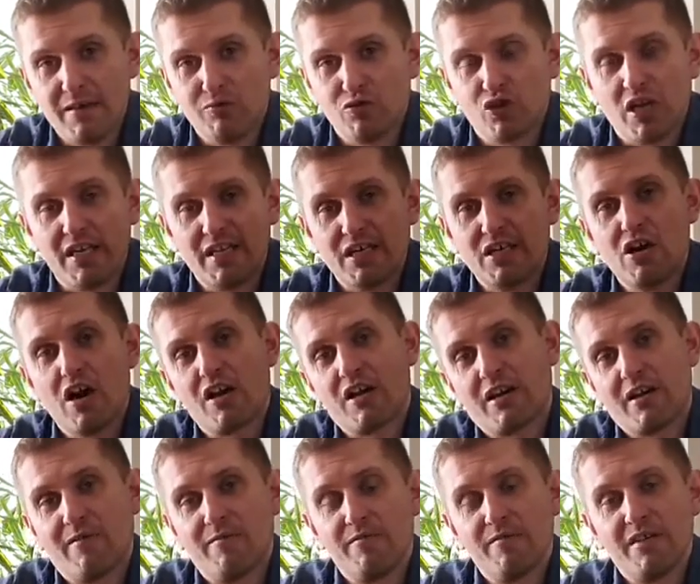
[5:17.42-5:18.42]
With the general
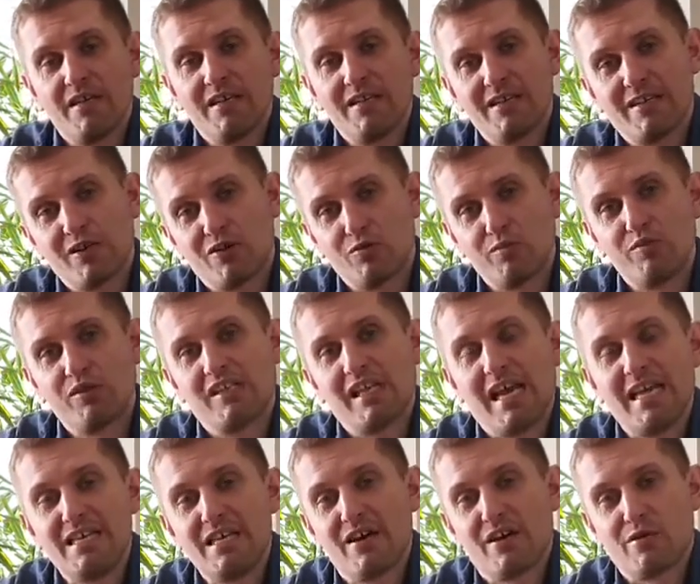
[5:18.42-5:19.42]
to allocate
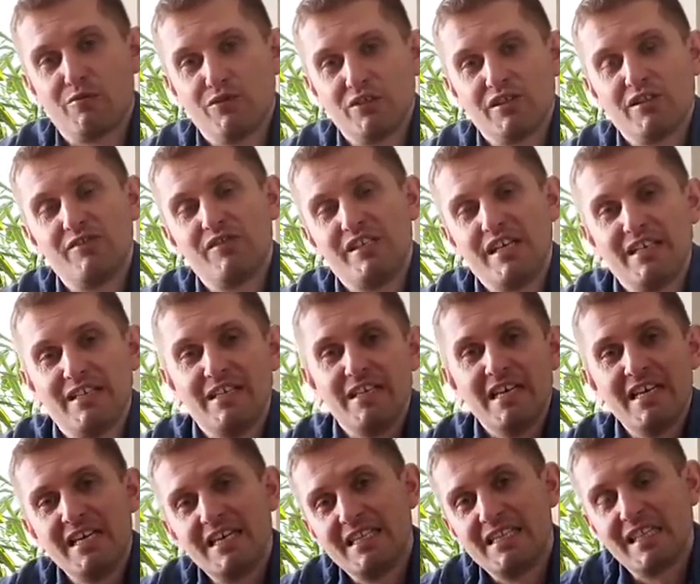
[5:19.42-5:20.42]
nothing therefore.
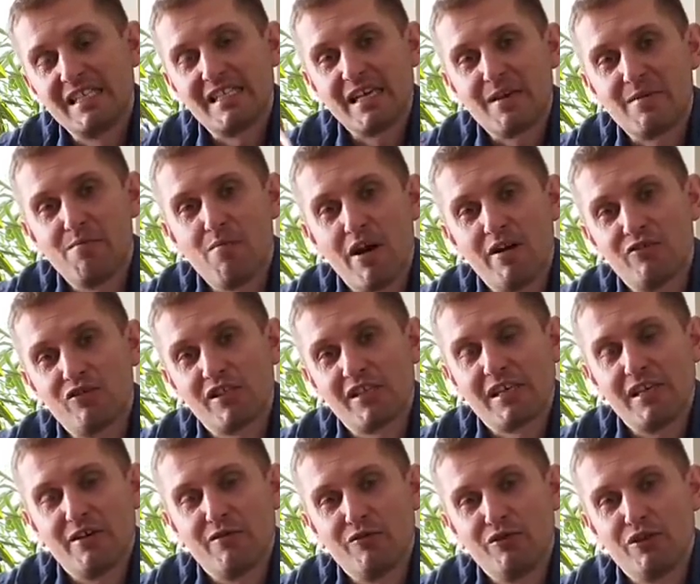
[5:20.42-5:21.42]
That the
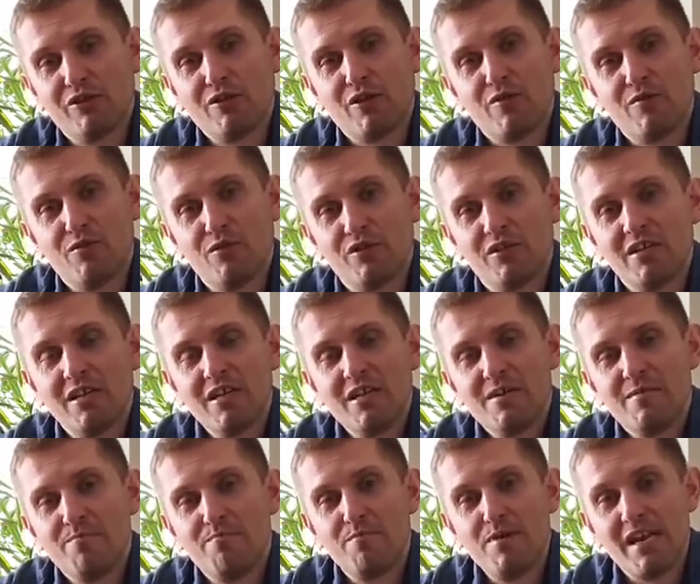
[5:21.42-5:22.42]
bankrupt to that it will
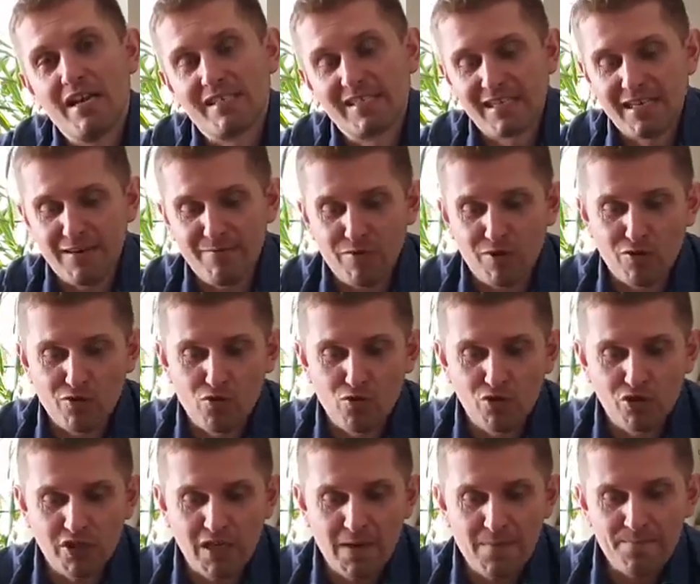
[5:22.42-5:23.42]
result. It will lead to
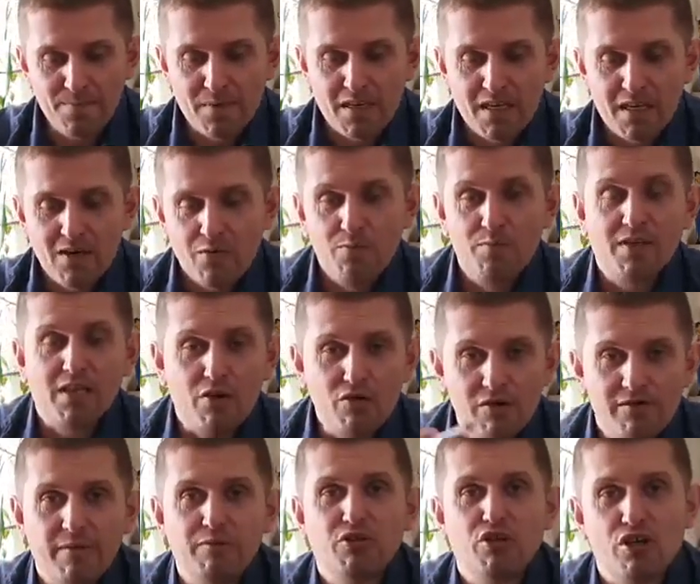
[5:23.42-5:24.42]
that our currencies
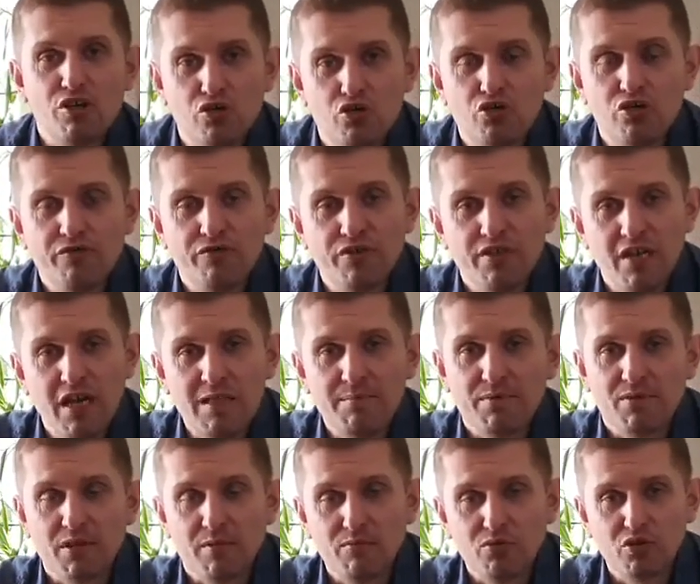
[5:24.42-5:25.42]
will lose
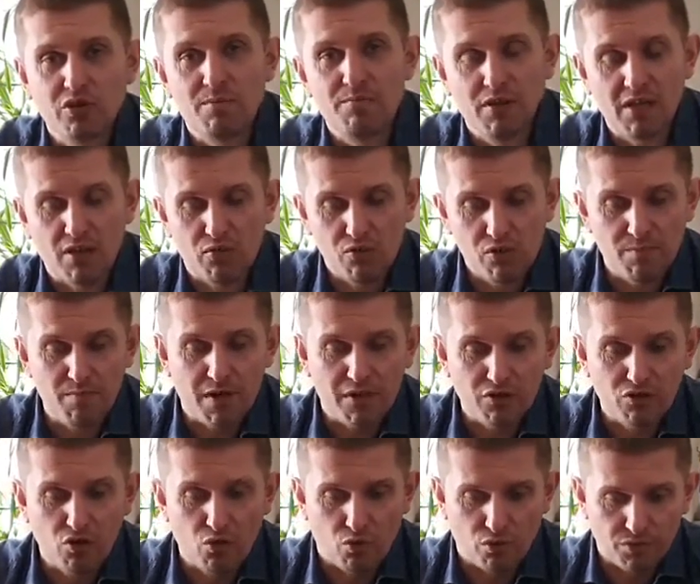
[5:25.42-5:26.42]
any value already
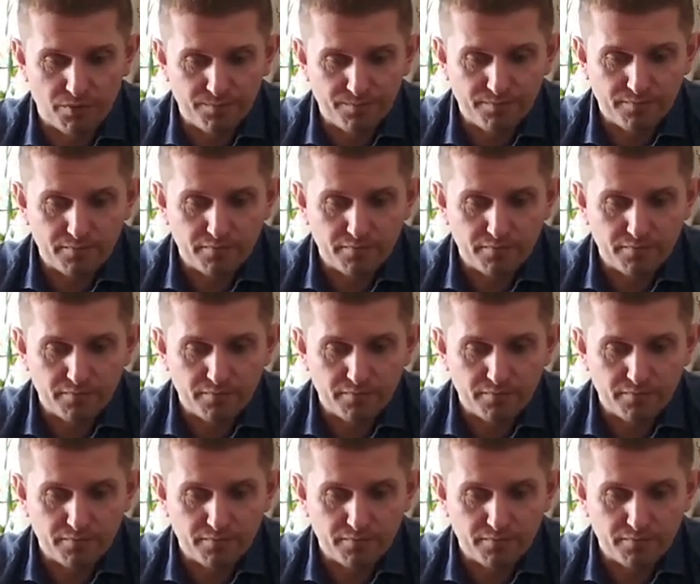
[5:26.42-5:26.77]
today.